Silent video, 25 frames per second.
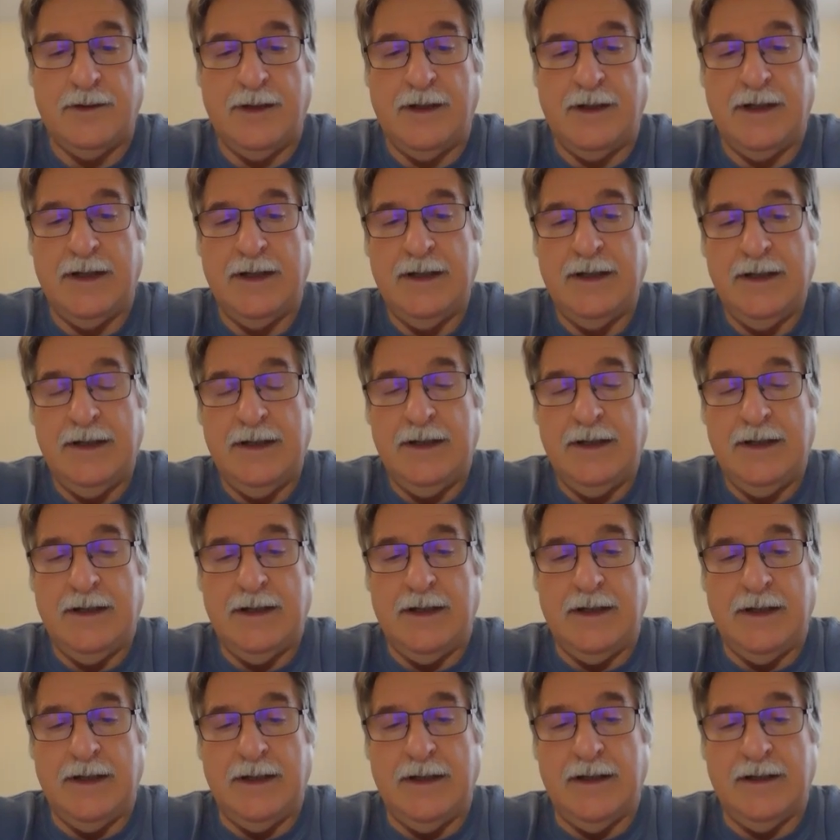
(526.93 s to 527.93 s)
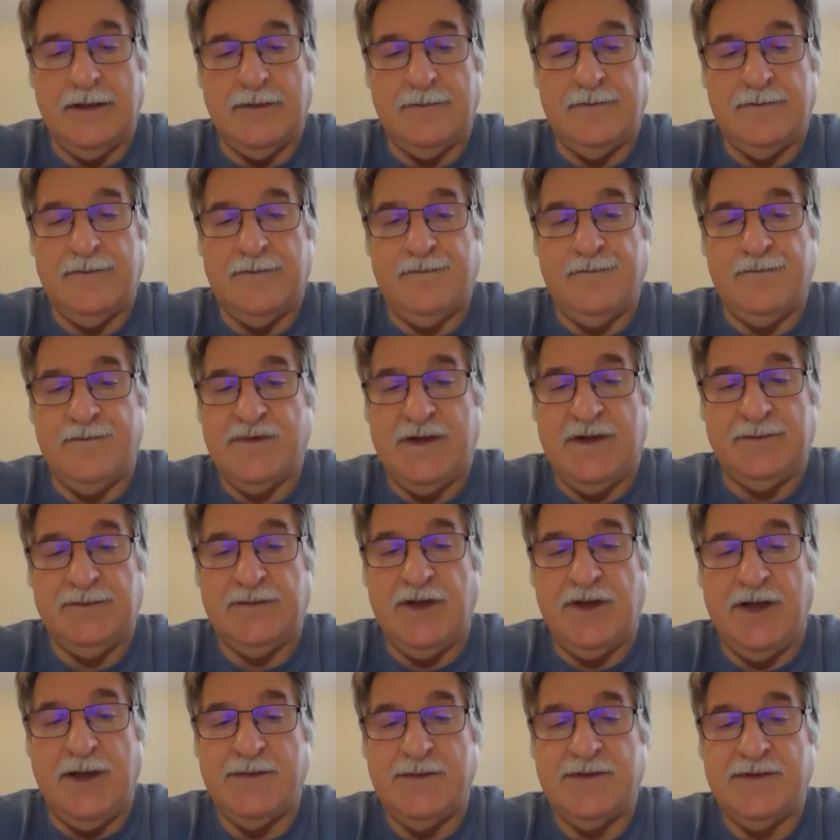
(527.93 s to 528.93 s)
Uh,
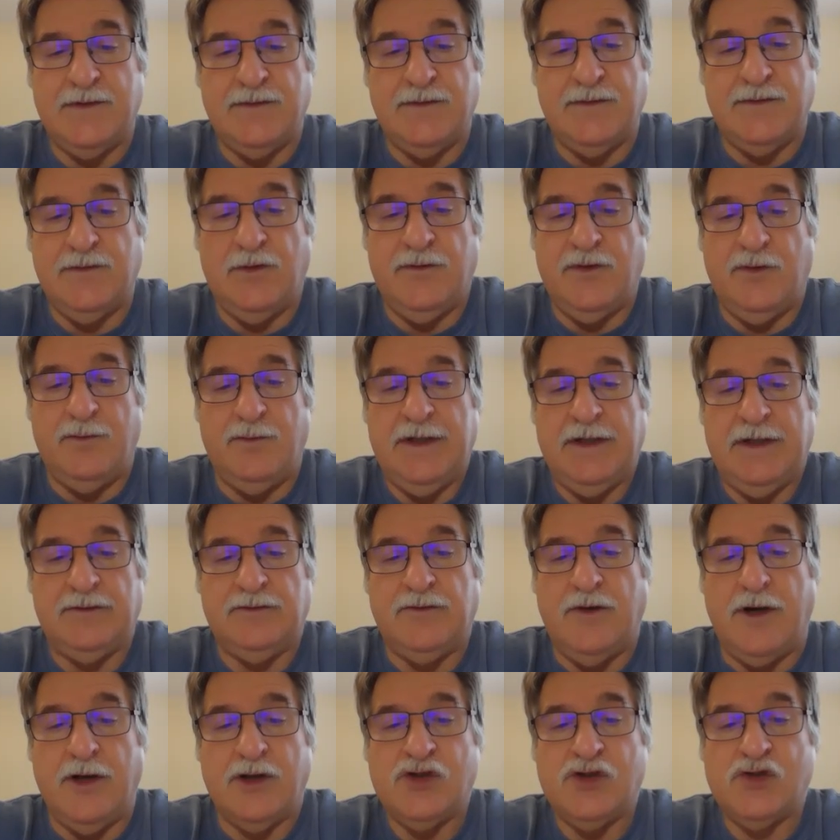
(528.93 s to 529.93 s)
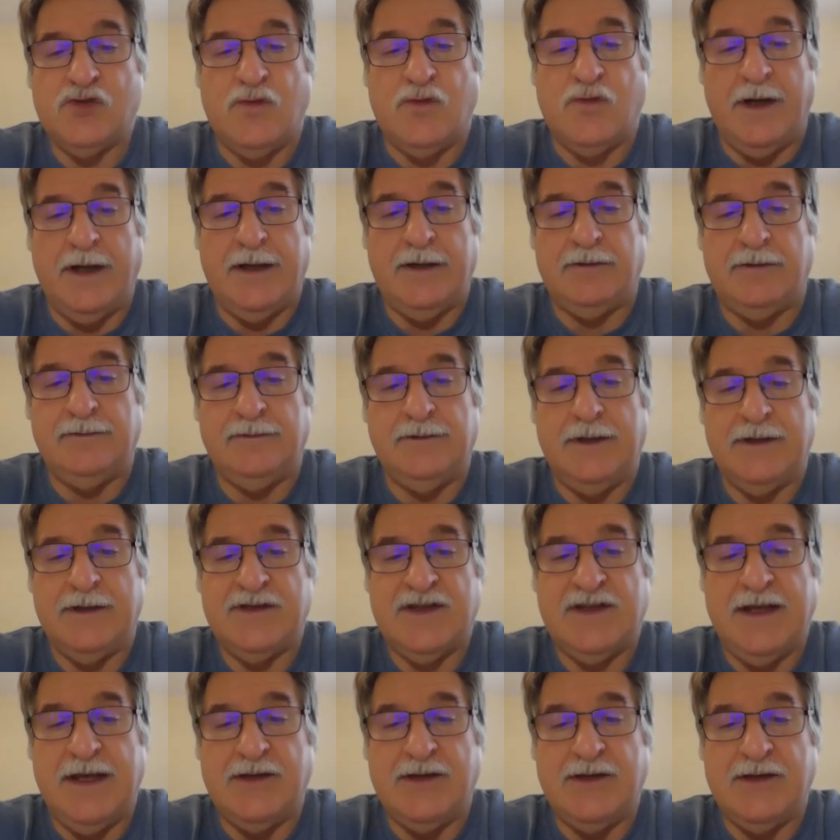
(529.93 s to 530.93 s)
Sometimes there'll be a long trial
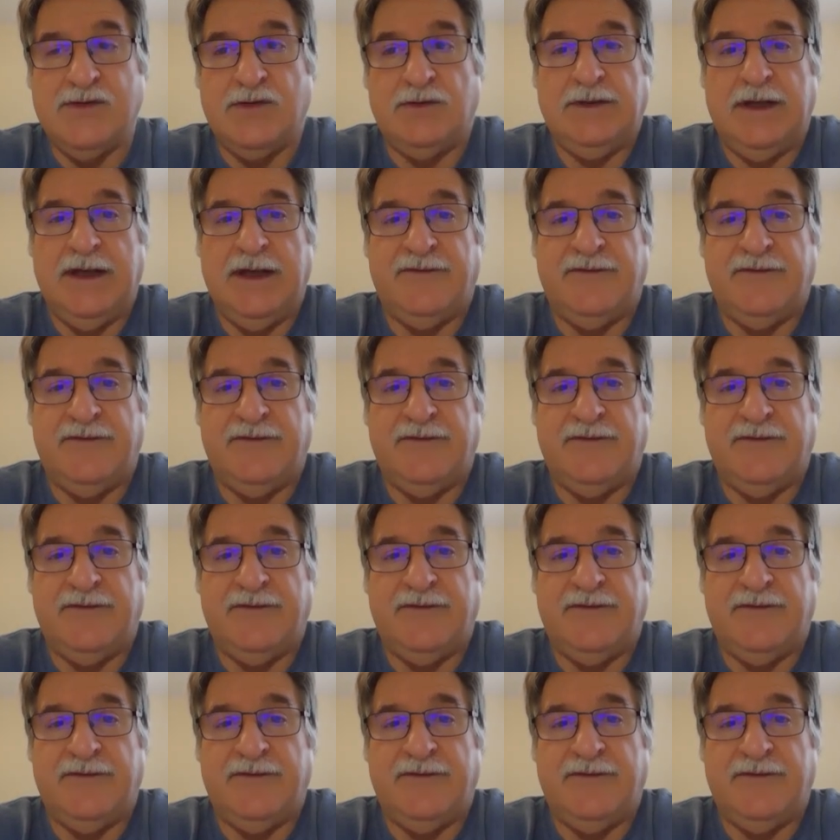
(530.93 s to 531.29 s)
scheduled,